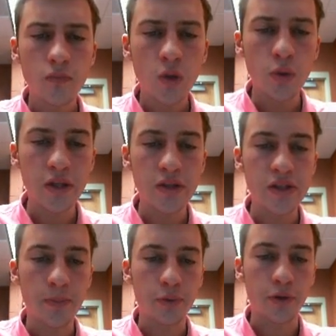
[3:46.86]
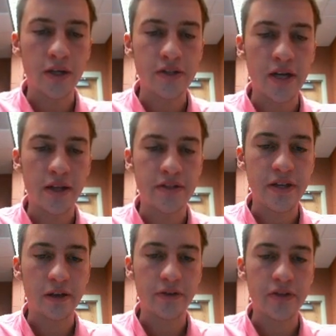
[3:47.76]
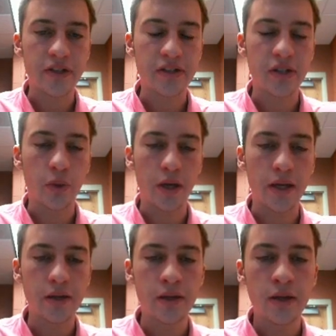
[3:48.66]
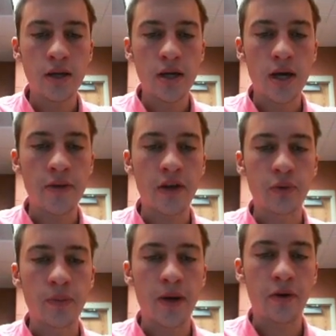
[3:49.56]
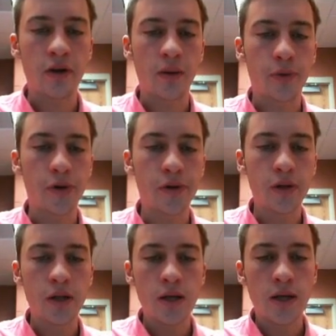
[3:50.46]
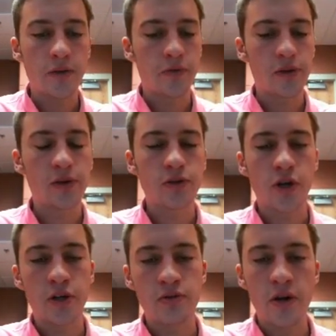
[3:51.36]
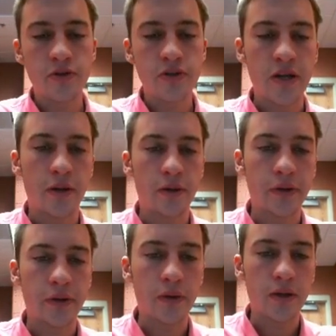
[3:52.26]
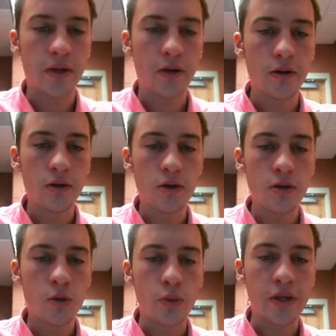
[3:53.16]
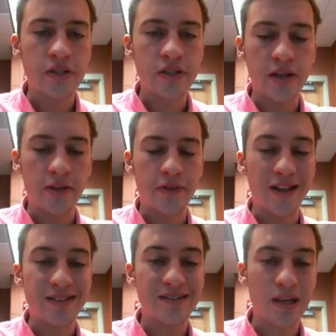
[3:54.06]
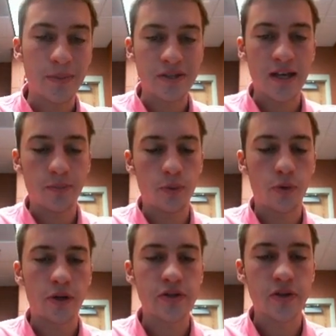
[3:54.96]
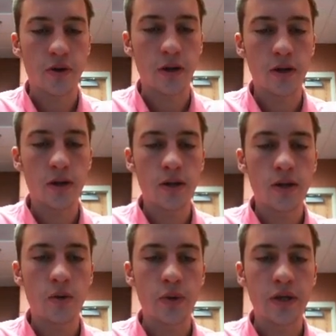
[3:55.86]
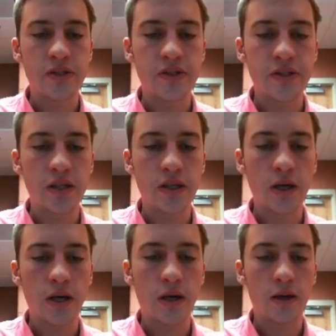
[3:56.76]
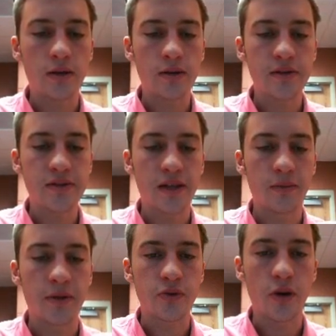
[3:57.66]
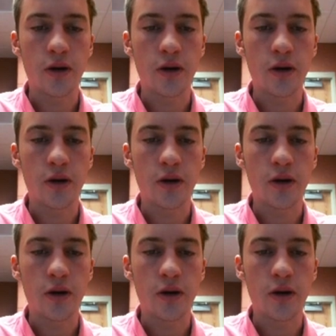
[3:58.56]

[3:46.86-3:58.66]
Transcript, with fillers: we can see the price had a tail at the sixty-one eight. And then rebounded upward. If we draw another tail down here, we can see that at that same exact point, sorry, we can see, uh, it's not letting me draw.